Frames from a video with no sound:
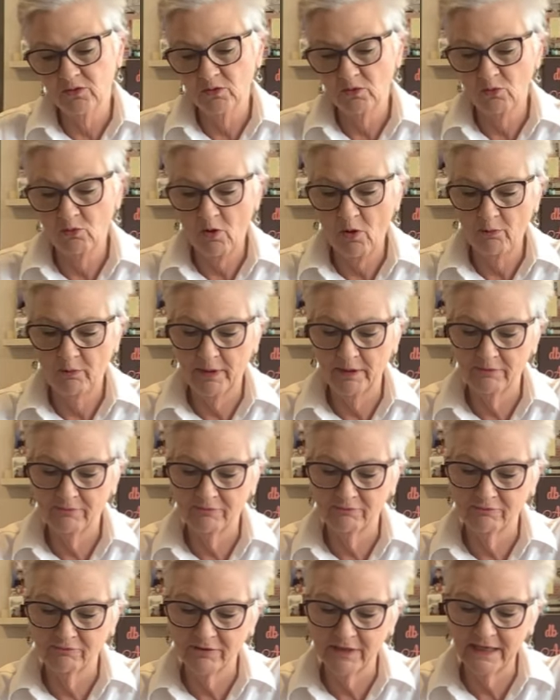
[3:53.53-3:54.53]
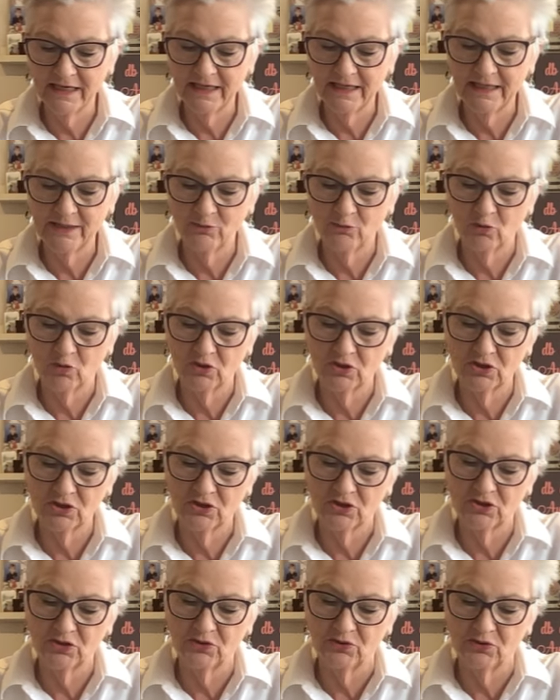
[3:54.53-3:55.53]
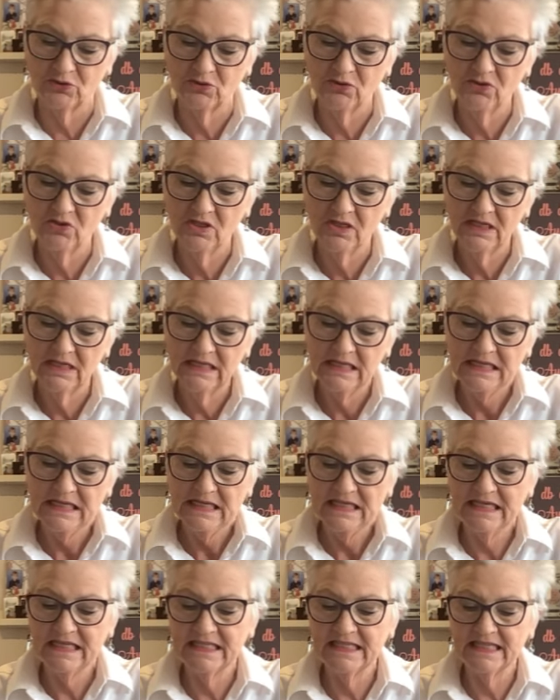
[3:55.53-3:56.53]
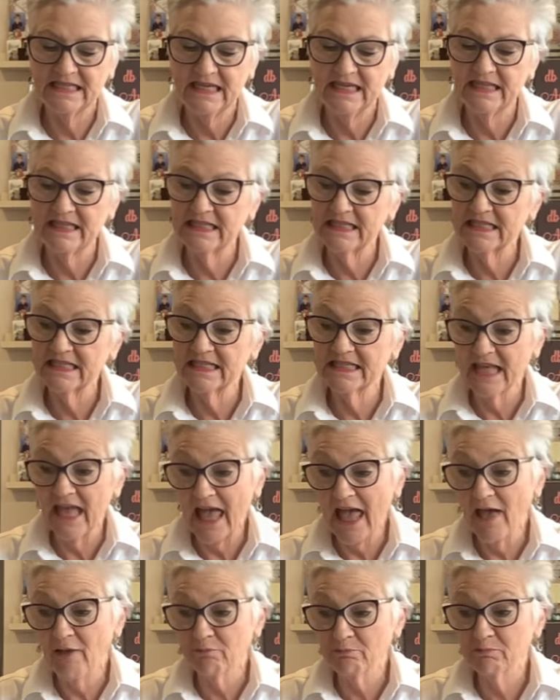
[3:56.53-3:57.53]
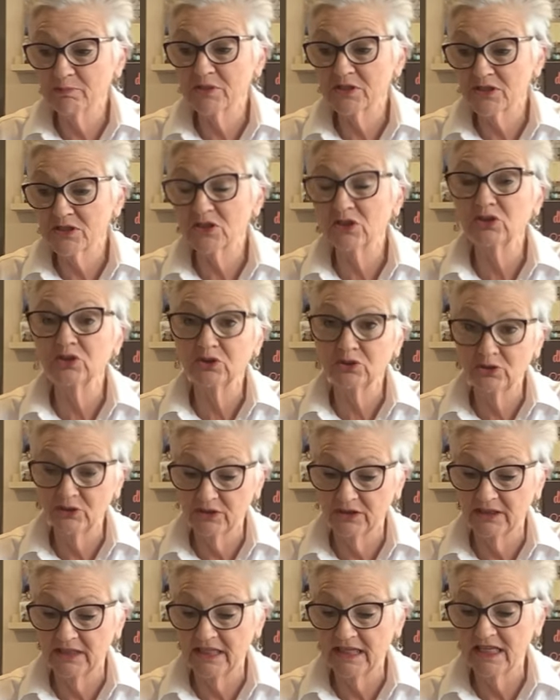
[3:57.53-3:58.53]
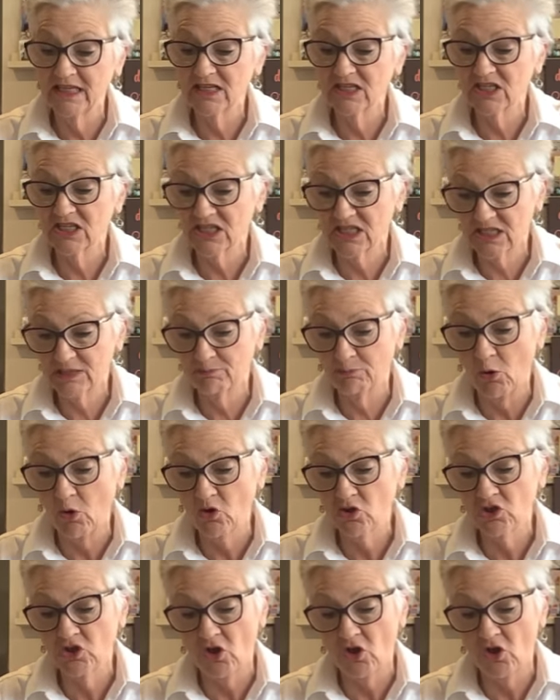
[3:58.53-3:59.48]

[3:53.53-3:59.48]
what we really want to do is get this absolutely spot